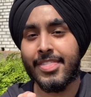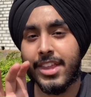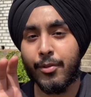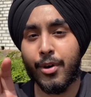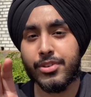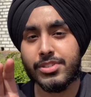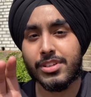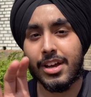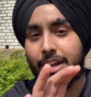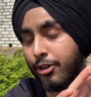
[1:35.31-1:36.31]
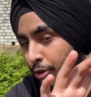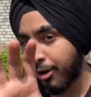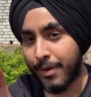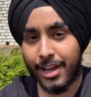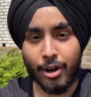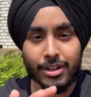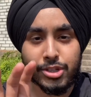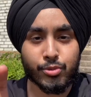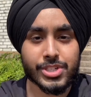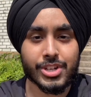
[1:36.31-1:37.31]
There was during my all
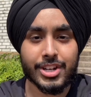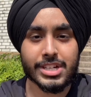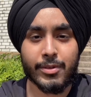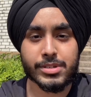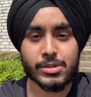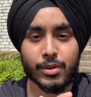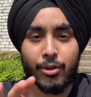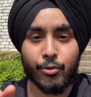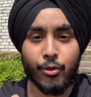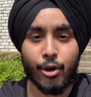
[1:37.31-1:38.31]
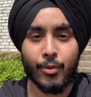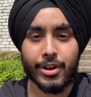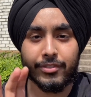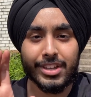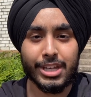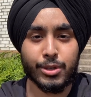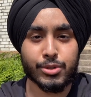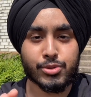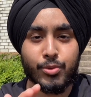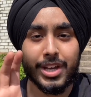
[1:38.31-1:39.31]
this research, I was looking for one of the
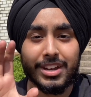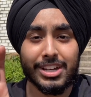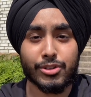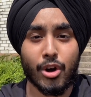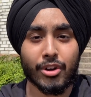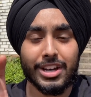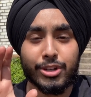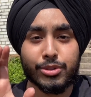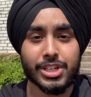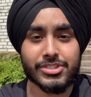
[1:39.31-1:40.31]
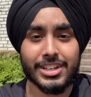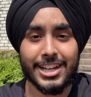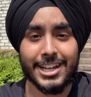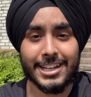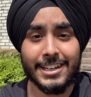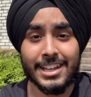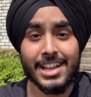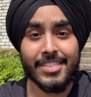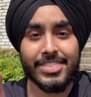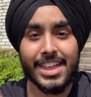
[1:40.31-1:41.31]
news where it talked in 2018
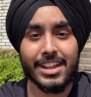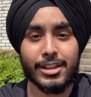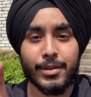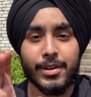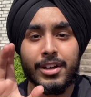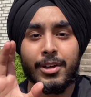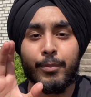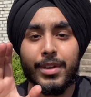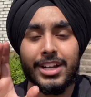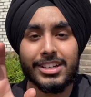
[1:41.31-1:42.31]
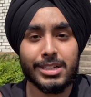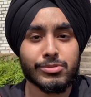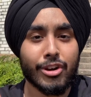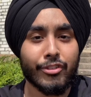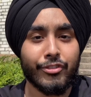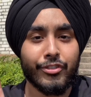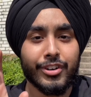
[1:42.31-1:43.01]
that in terms of